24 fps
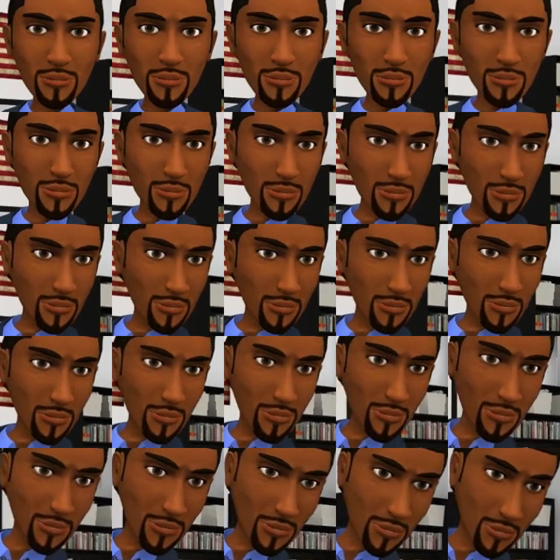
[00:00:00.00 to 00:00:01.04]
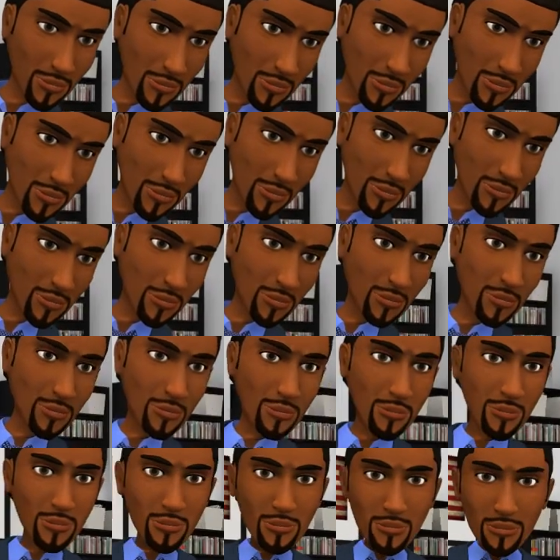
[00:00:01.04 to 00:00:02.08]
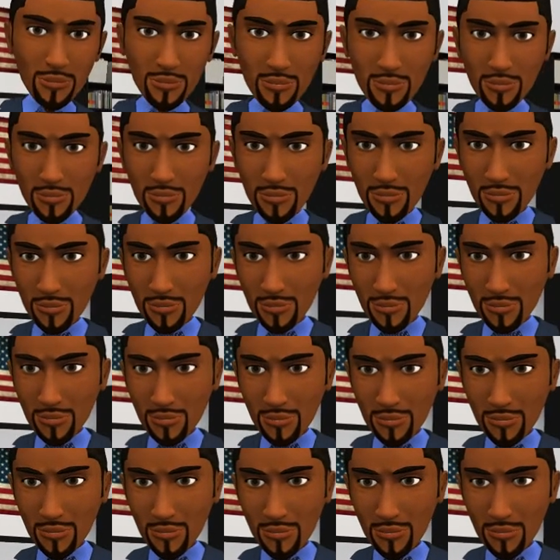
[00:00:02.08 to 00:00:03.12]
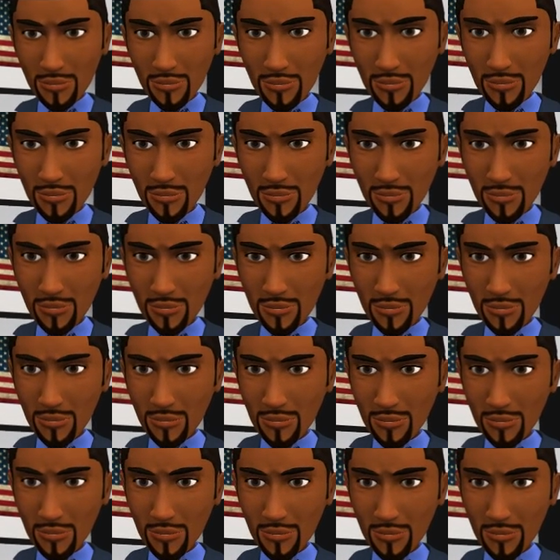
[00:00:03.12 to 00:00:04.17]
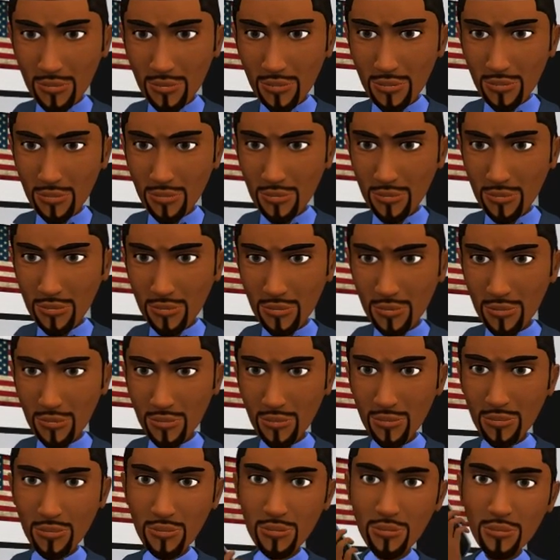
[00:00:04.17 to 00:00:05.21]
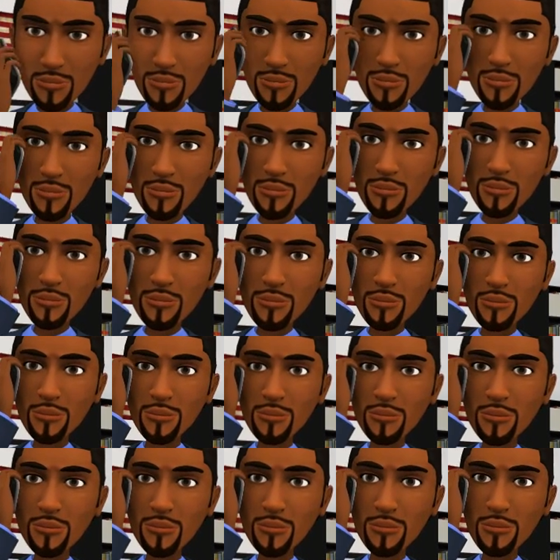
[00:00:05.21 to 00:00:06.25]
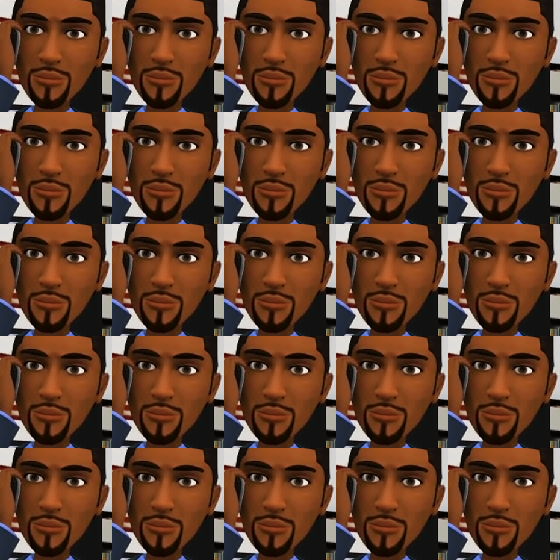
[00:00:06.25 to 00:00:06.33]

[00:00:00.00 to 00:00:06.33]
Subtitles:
(silence)